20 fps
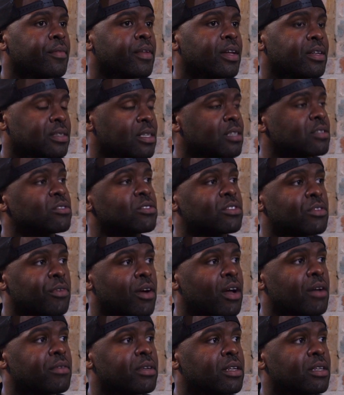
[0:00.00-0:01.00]
sense of
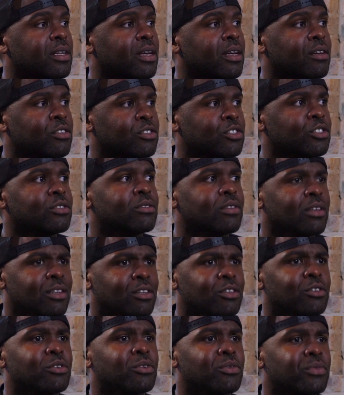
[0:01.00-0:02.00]
survival in there because you do